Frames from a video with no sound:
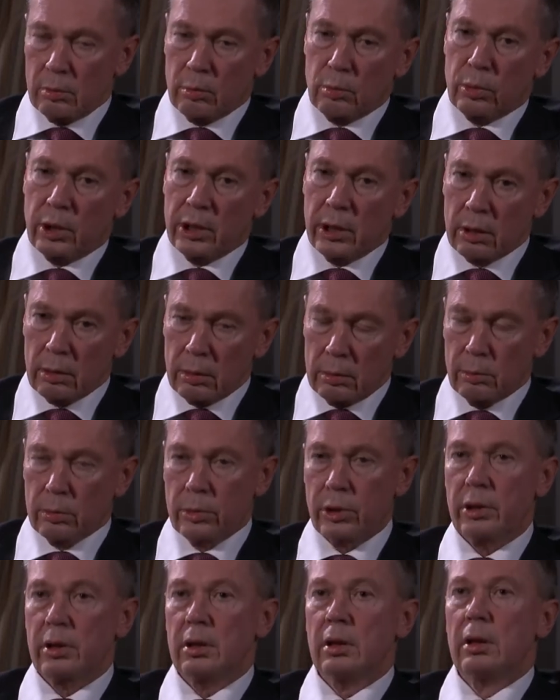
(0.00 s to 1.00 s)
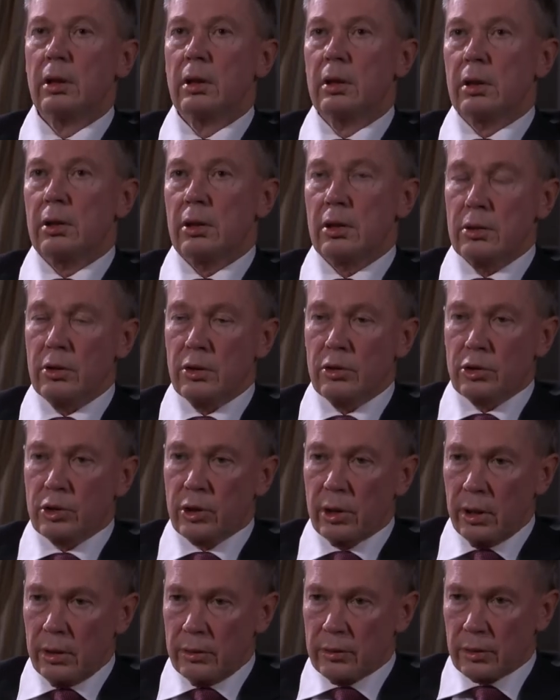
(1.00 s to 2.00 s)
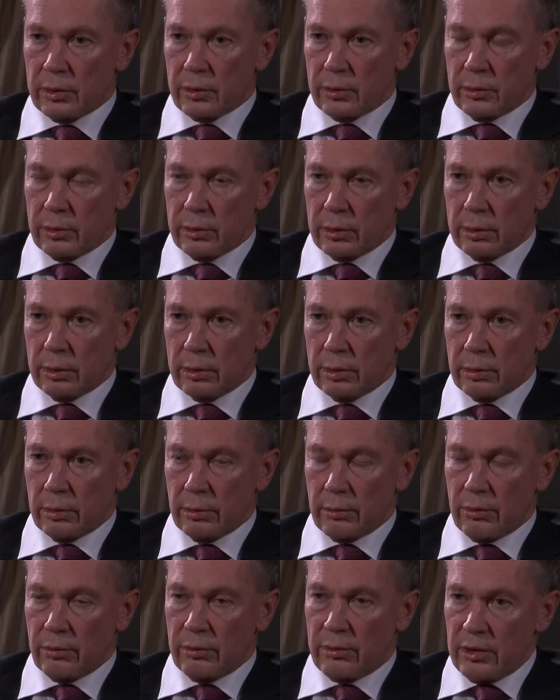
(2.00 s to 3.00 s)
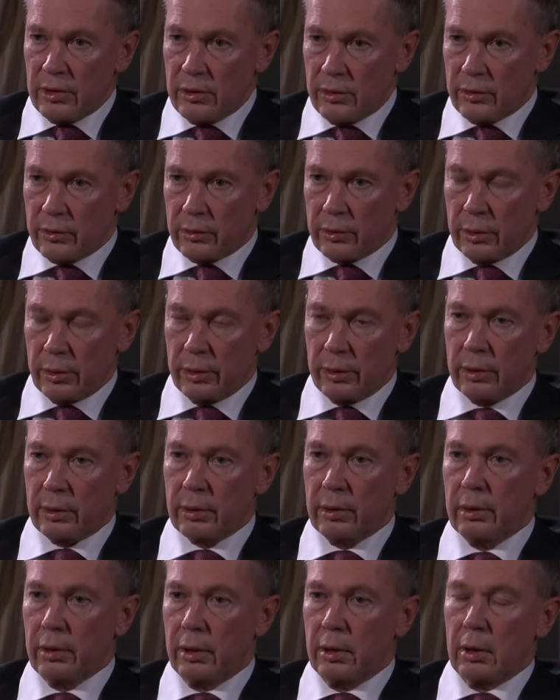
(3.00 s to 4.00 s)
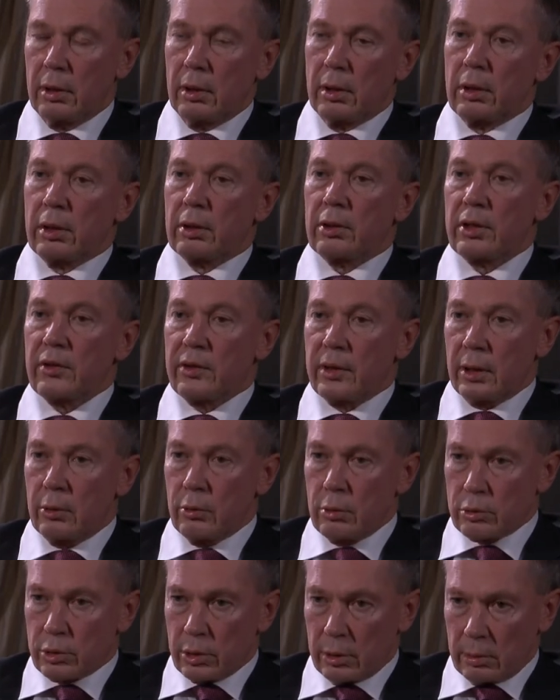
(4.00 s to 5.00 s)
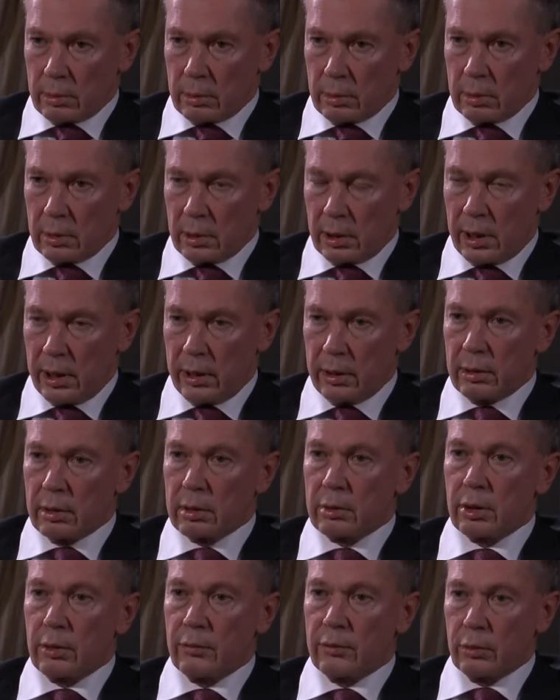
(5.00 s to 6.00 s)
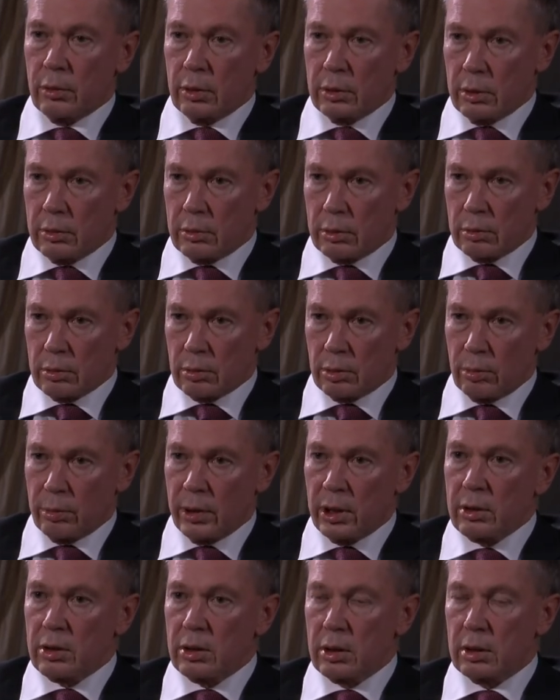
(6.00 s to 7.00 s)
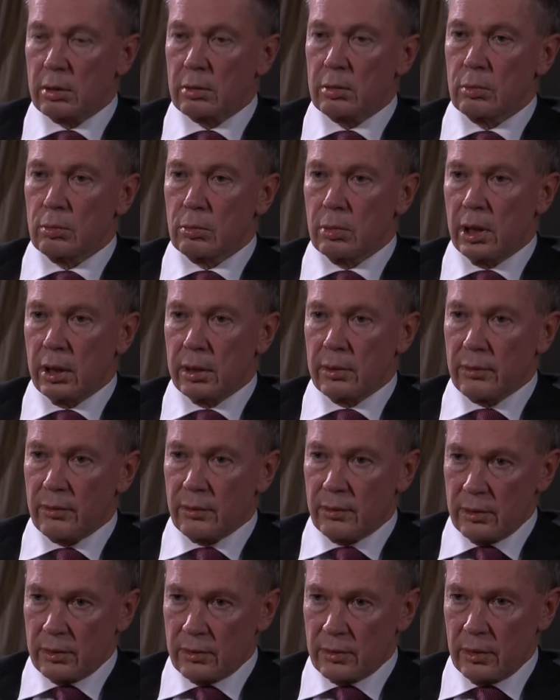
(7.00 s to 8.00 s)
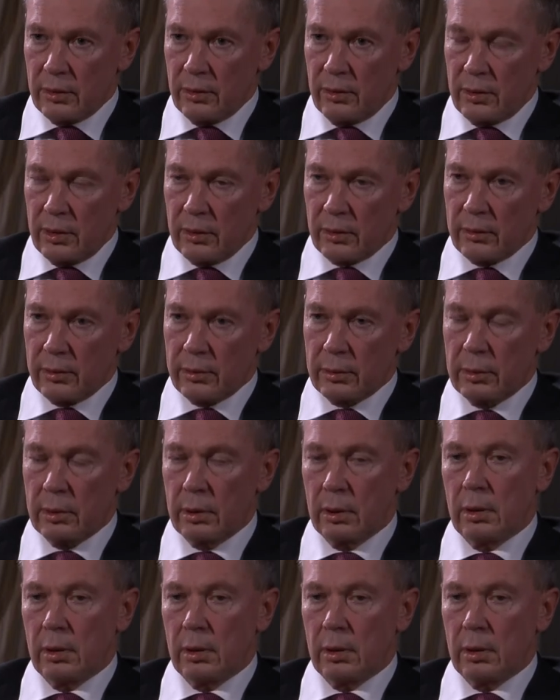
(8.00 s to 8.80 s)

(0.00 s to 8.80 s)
When we initiated this resolution, I referred to 2166.